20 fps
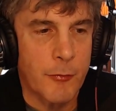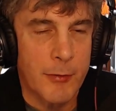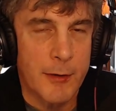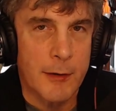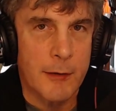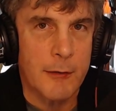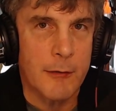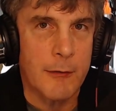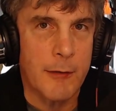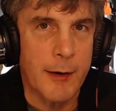
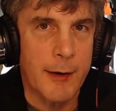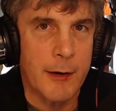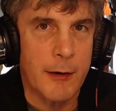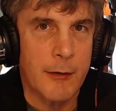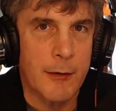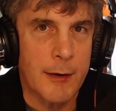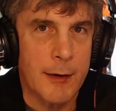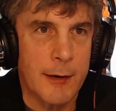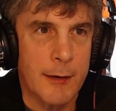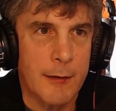critical
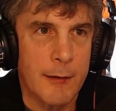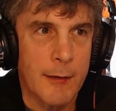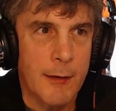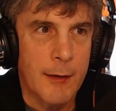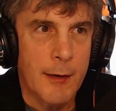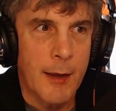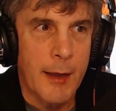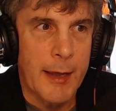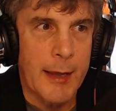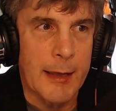area,
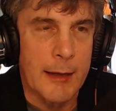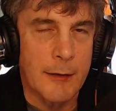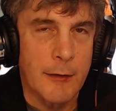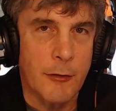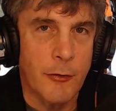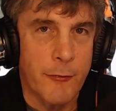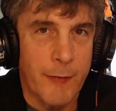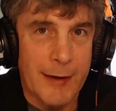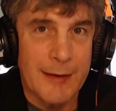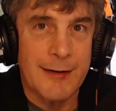
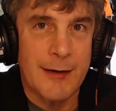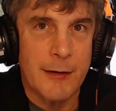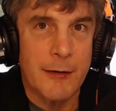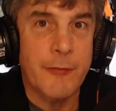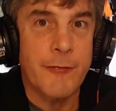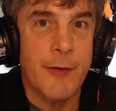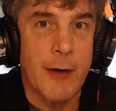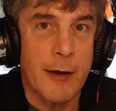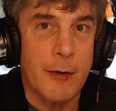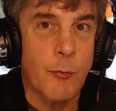and you've
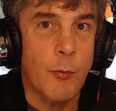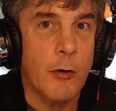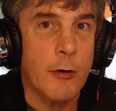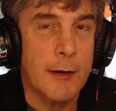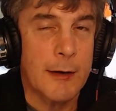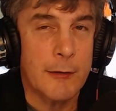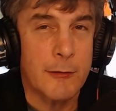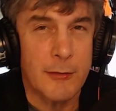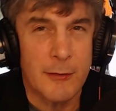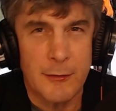identified
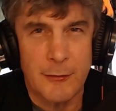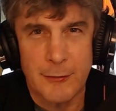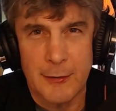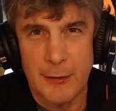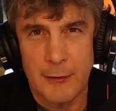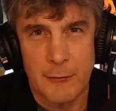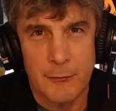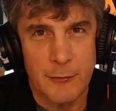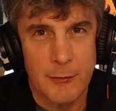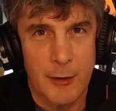where each of the
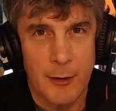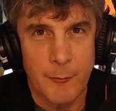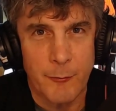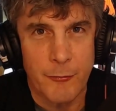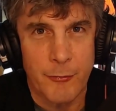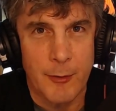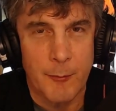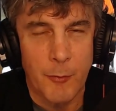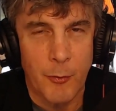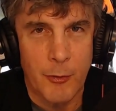signals
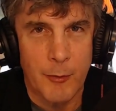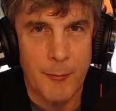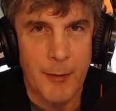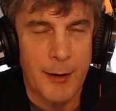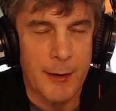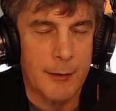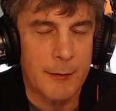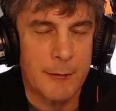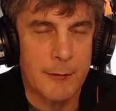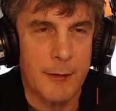come from? Or am
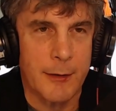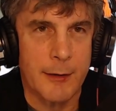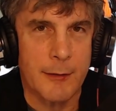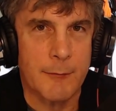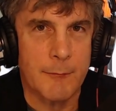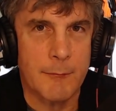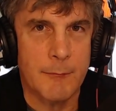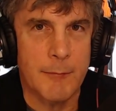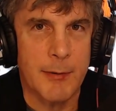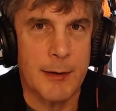I
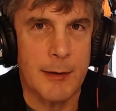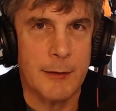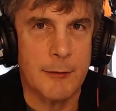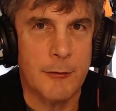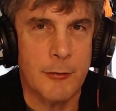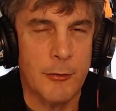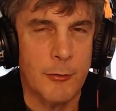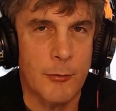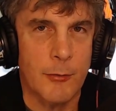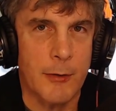like
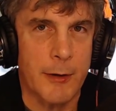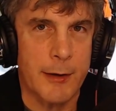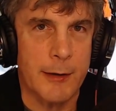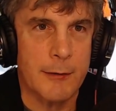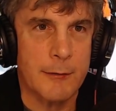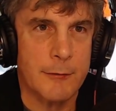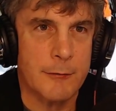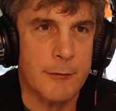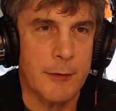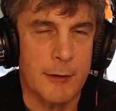being too
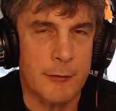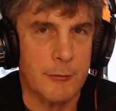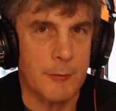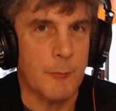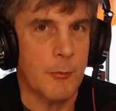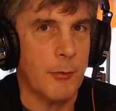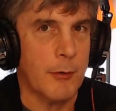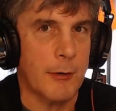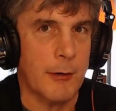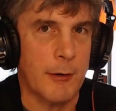like
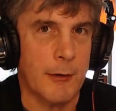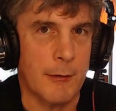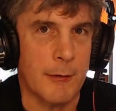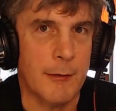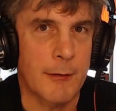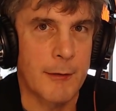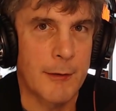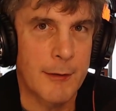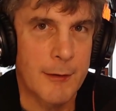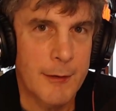Jason Bourne
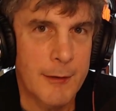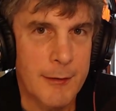here?